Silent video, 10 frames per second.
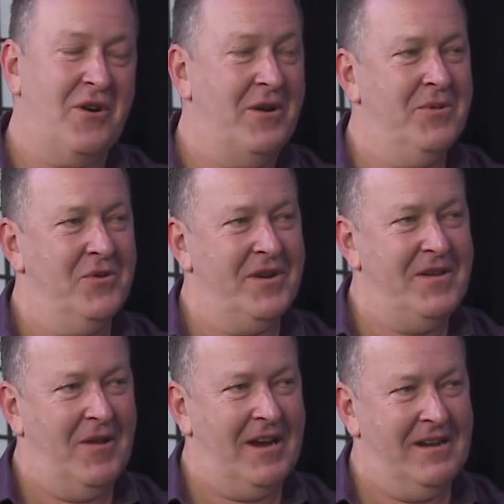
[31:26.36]

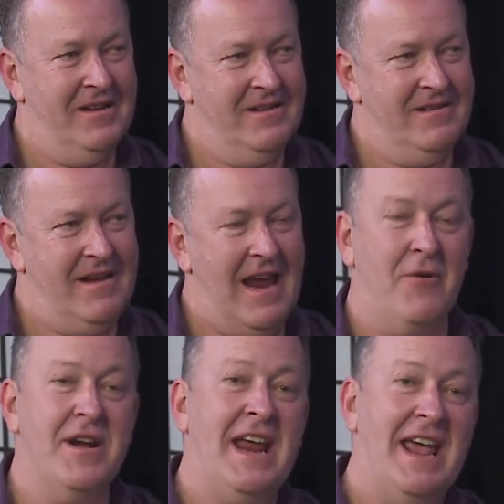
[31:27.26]
credibility ladder. Yes.
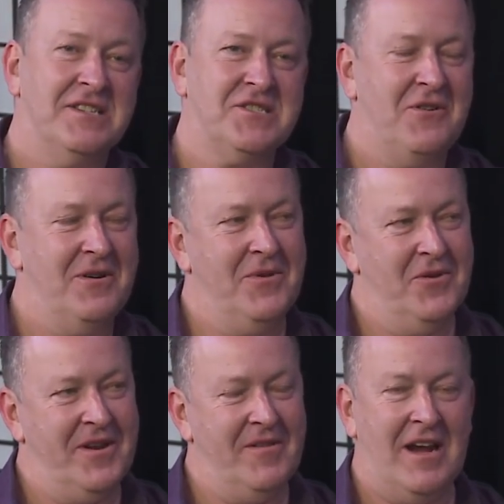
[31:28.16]
Our in house
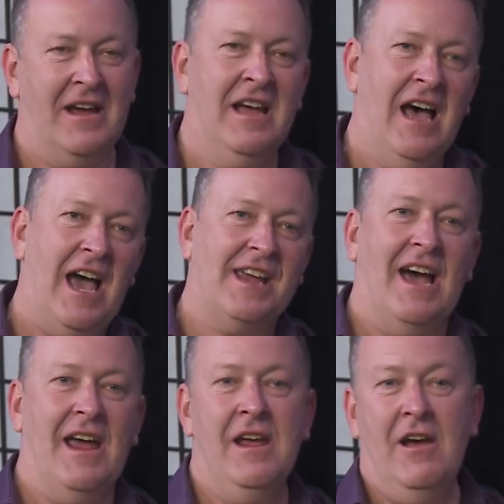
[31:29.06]
credibility ladder.
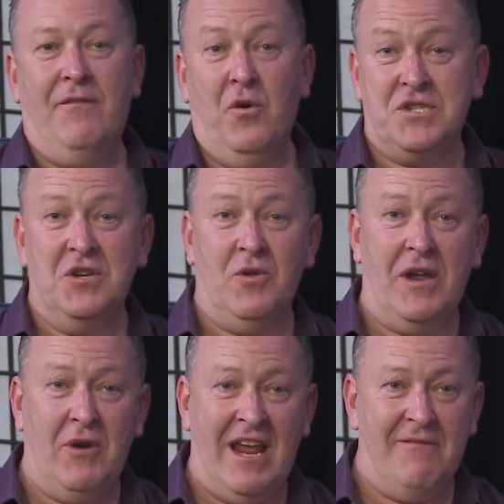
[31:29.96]
Okay.
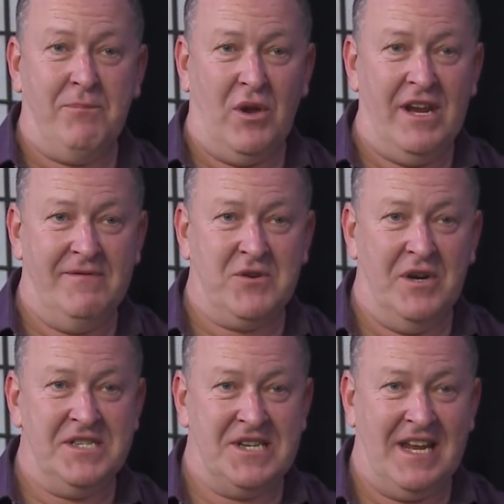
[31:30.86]
Fortunately, we have plenty of
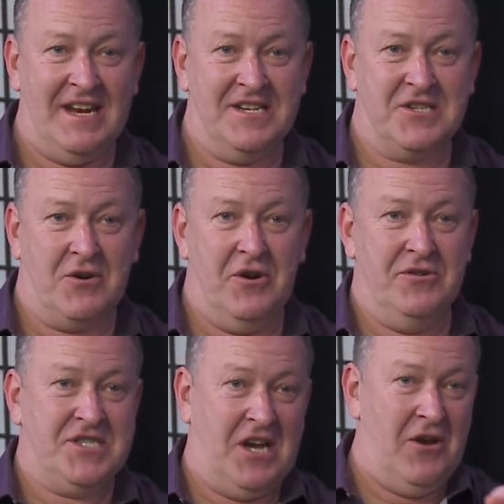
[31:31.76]
tweets to get us
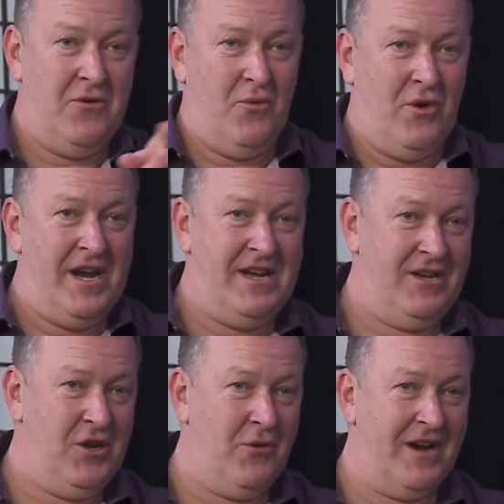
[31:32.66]
through. So read
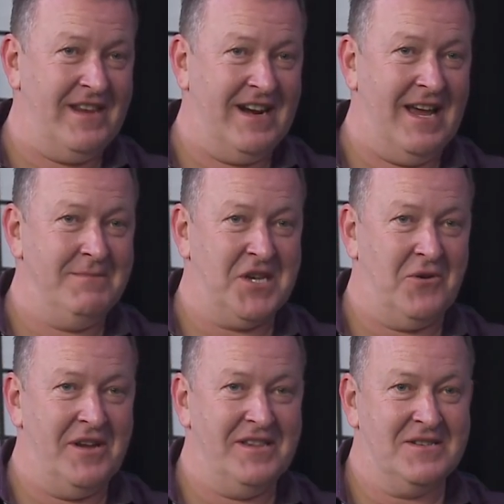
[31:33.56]
you read the names,
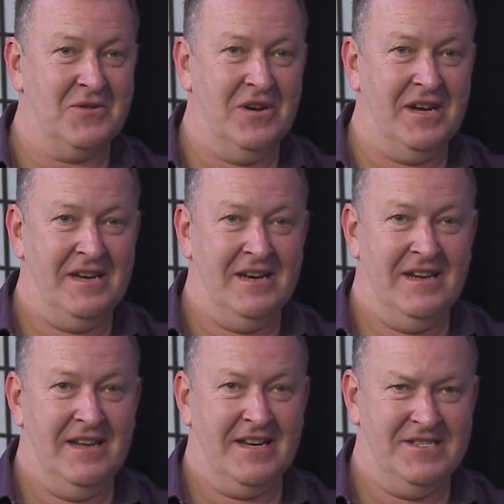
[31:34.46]
I'll read the tweet.
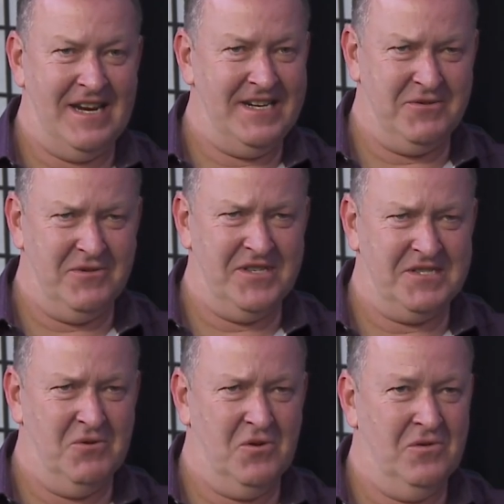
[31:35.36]
Phineas, that is really
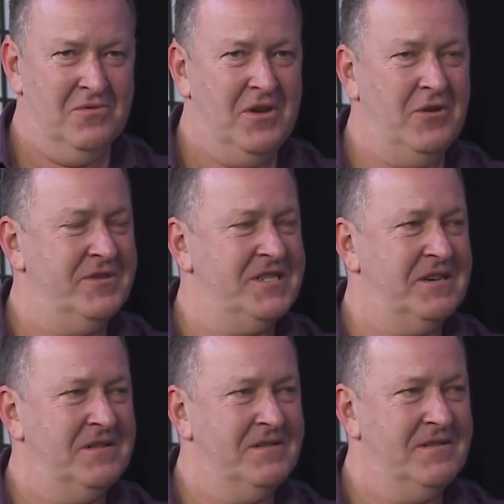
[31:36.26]
small. Who yeah, is
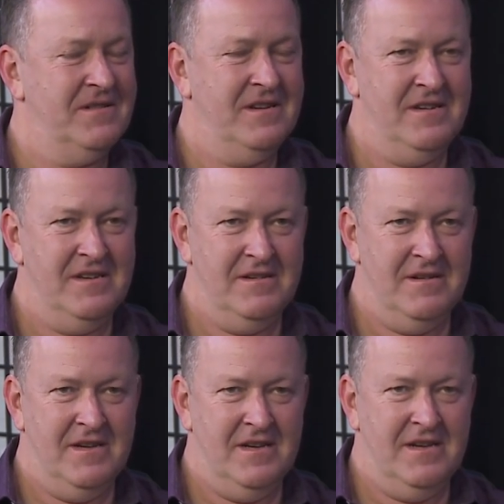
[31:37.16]
it? Phineas
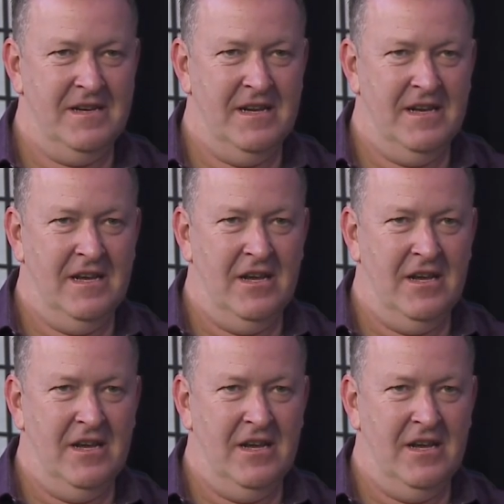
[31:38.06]
Meir.